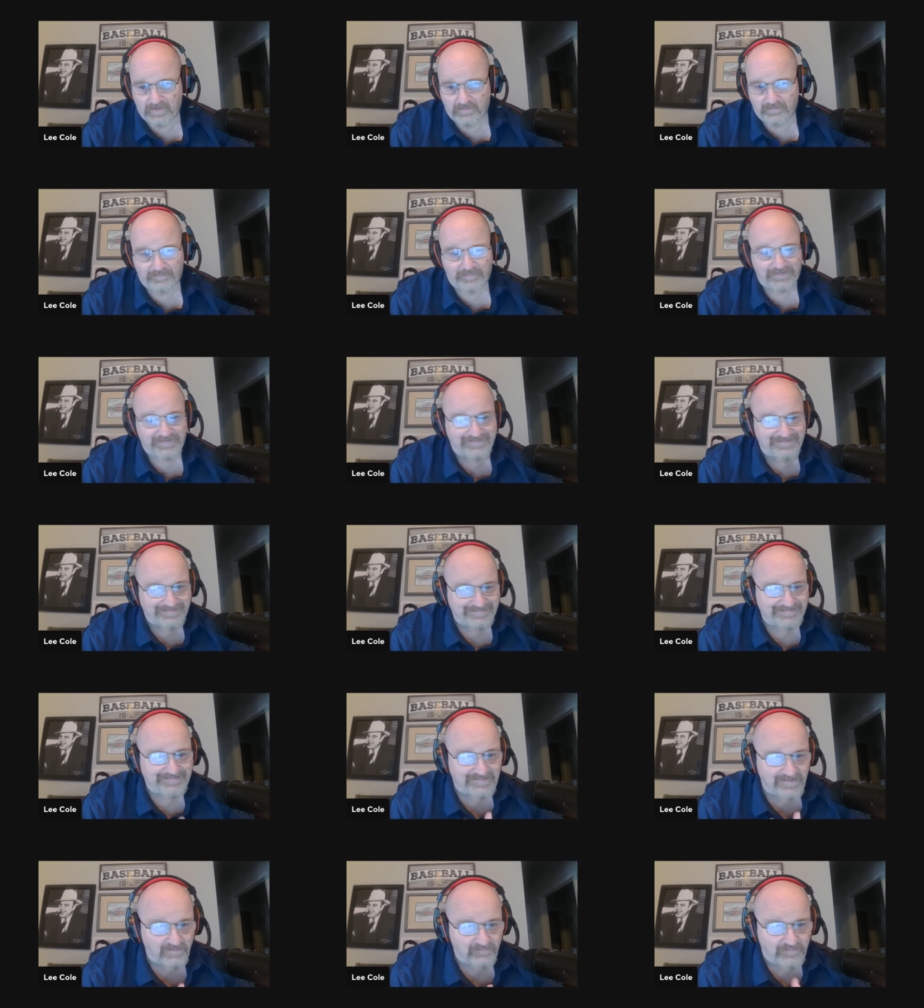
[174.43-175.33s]
But this
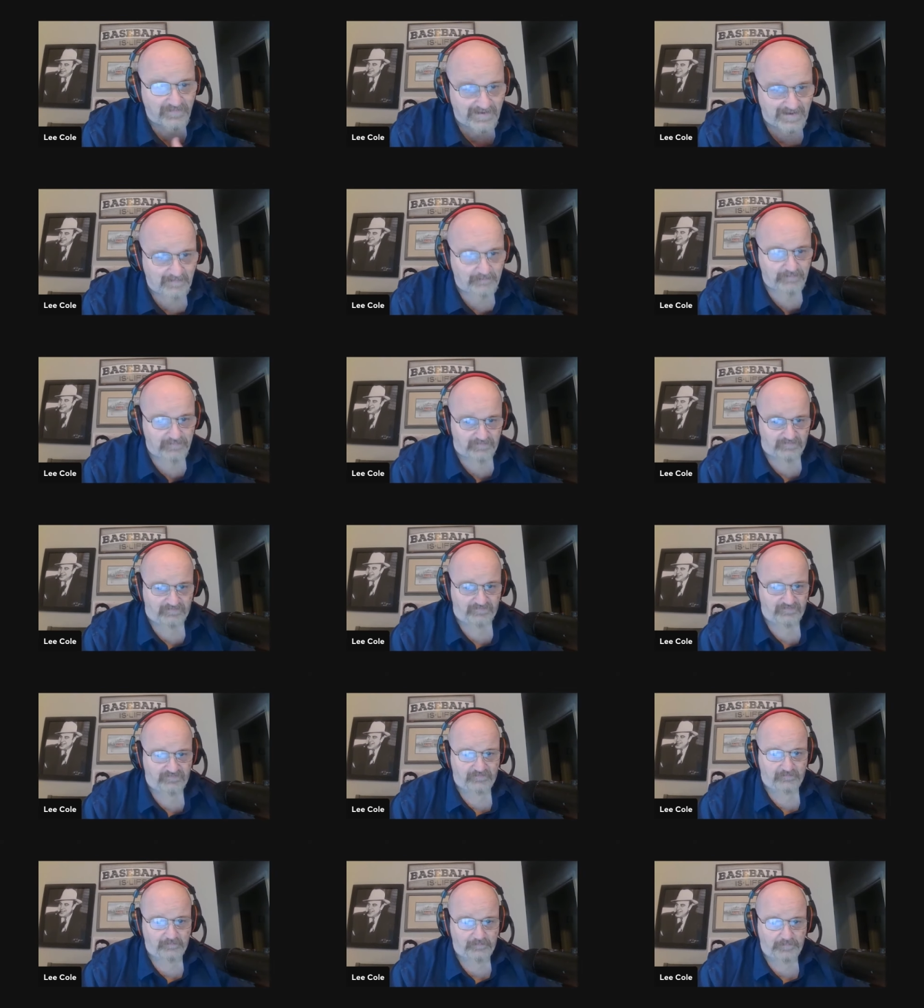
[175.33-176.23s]
stuff
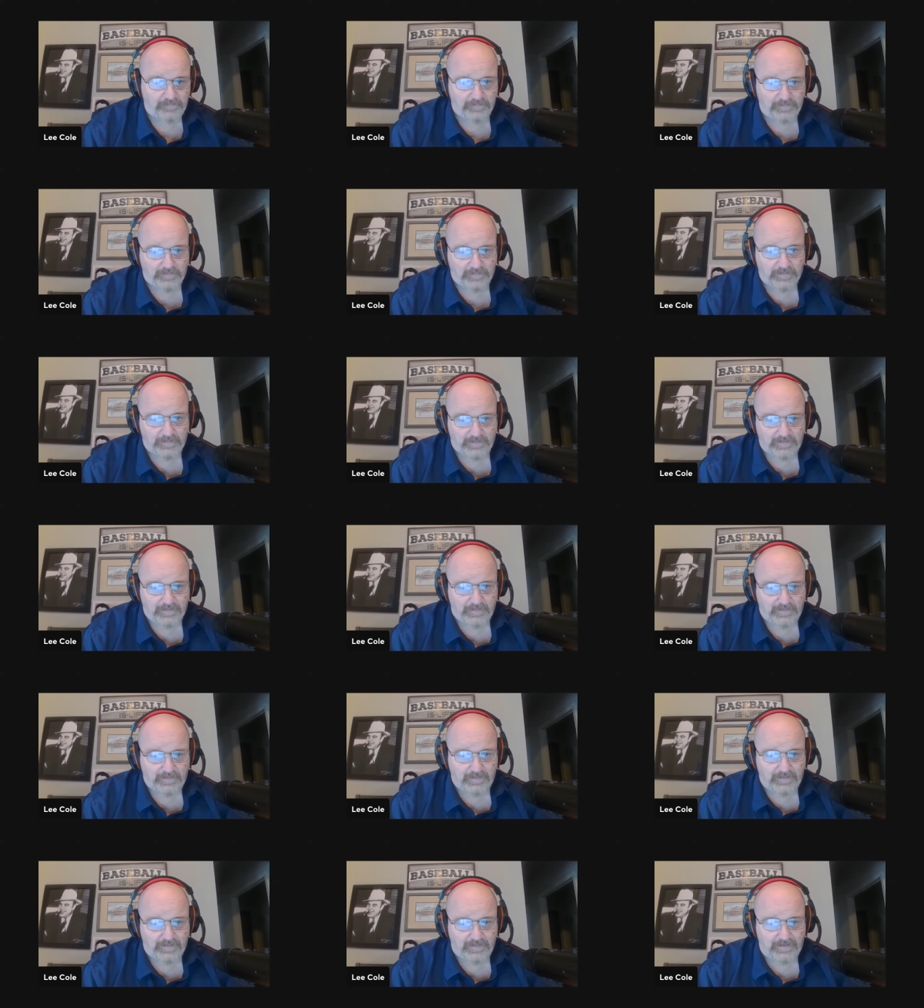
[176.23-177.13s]
happens.
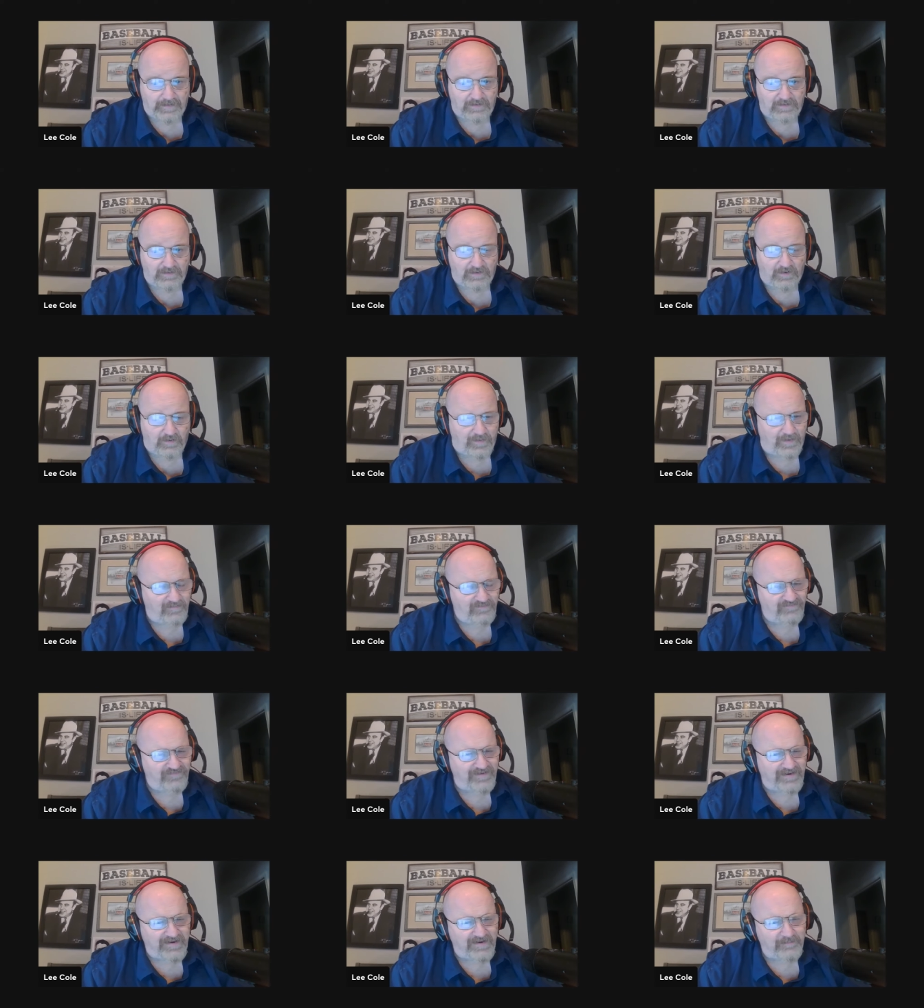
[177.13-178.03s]
And you know, I
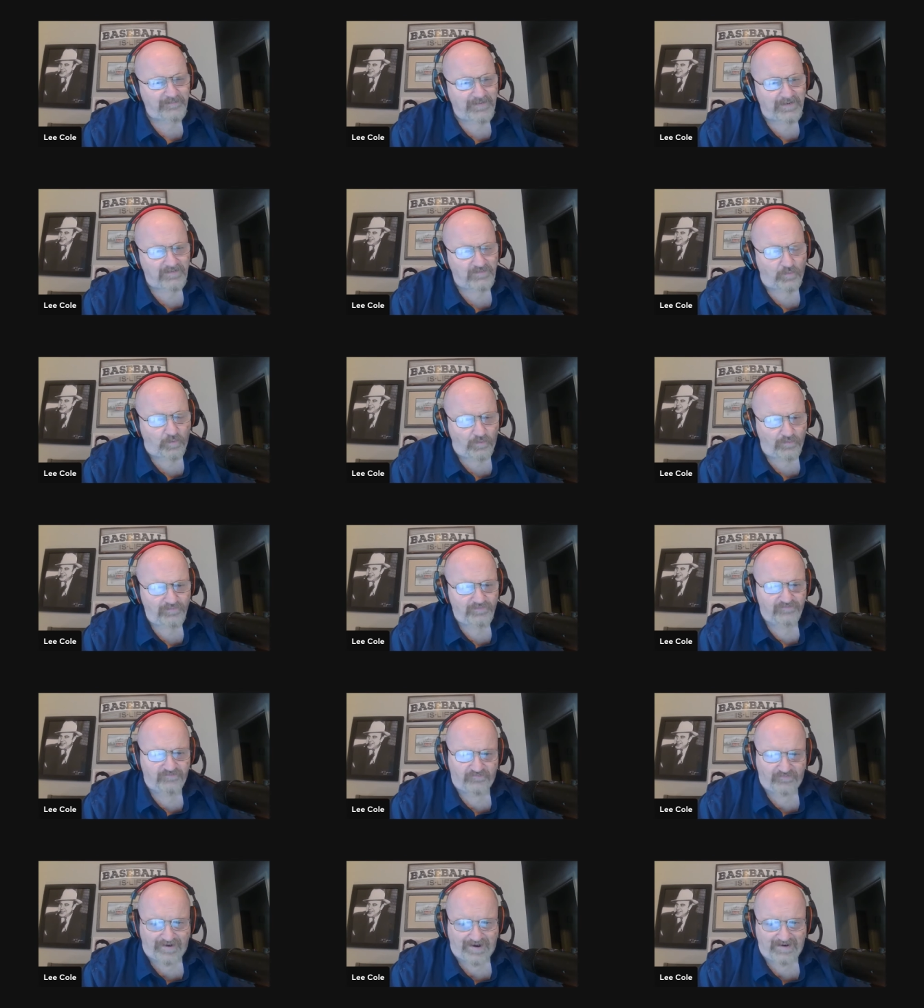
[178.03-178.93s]
was thinking about all the
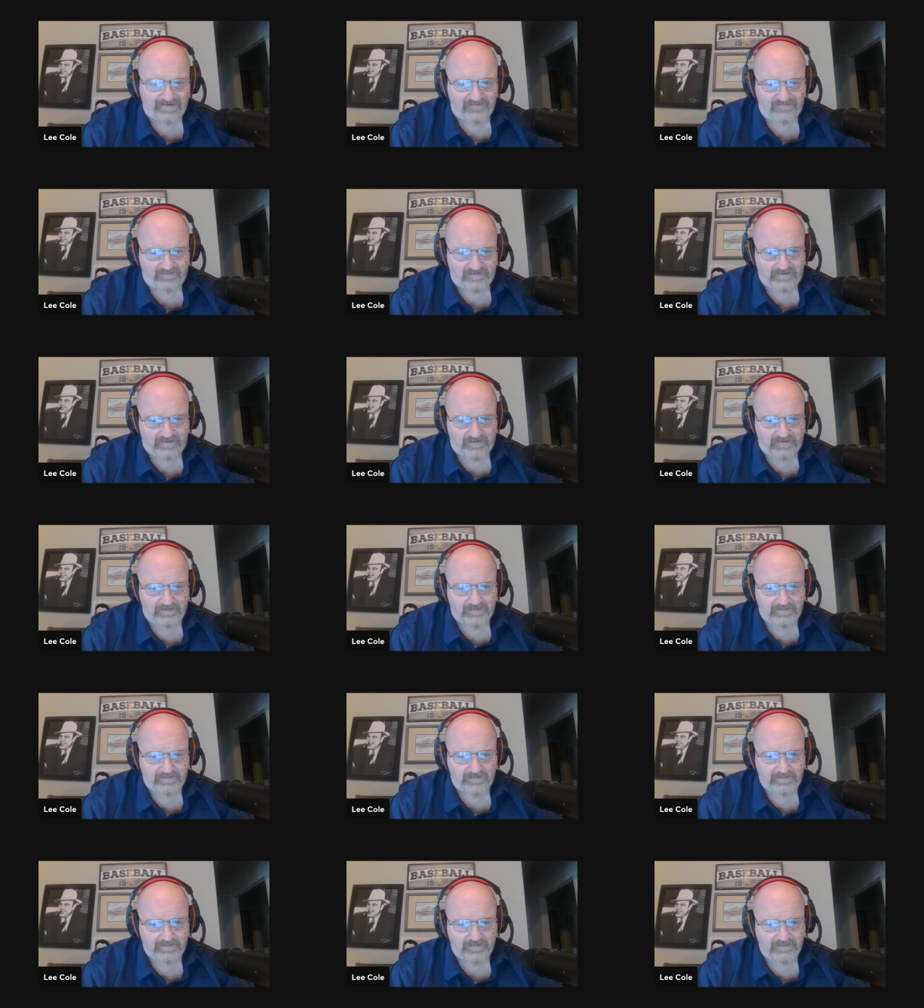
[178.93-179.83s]
tragedy
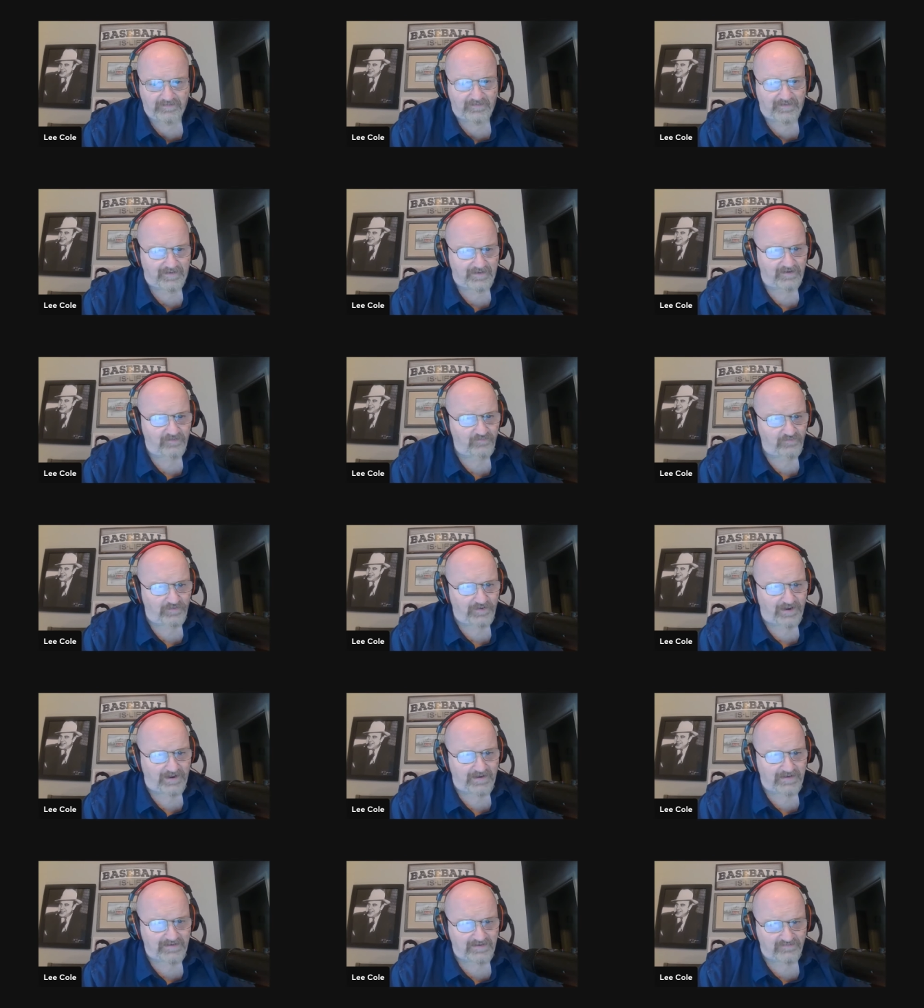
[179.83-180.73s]
that Angel
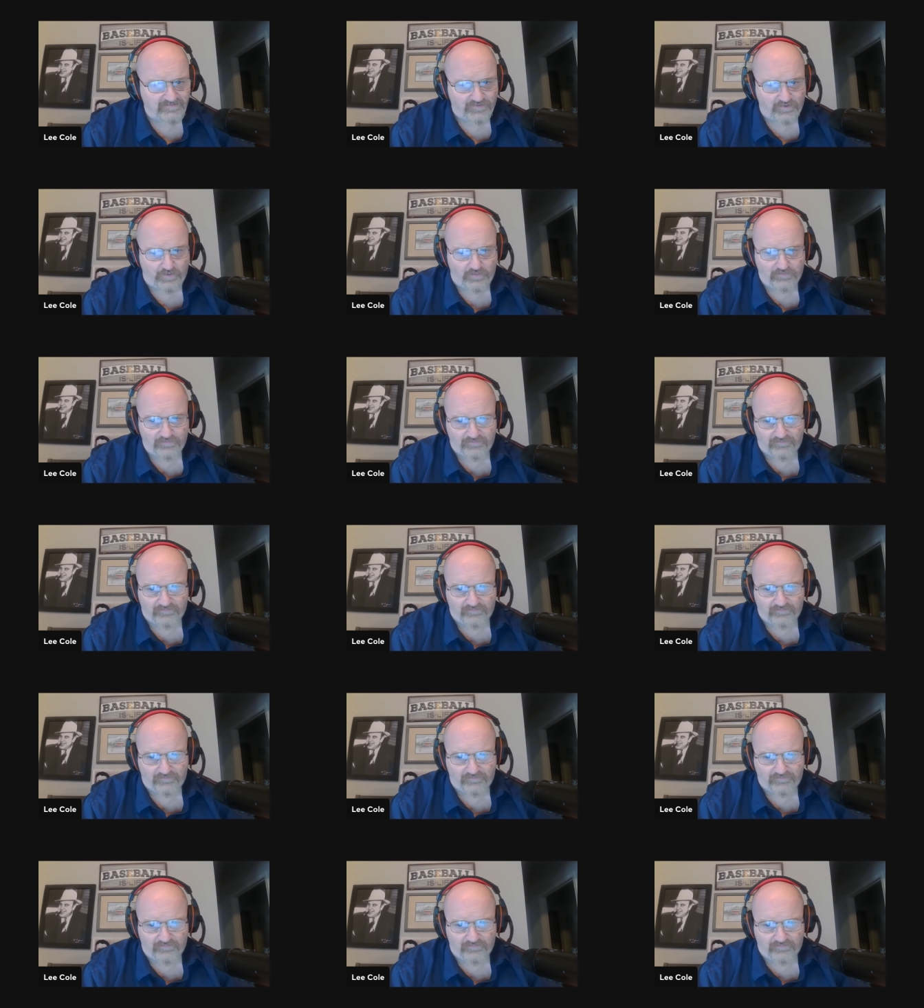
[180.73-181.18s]
Gotti has gone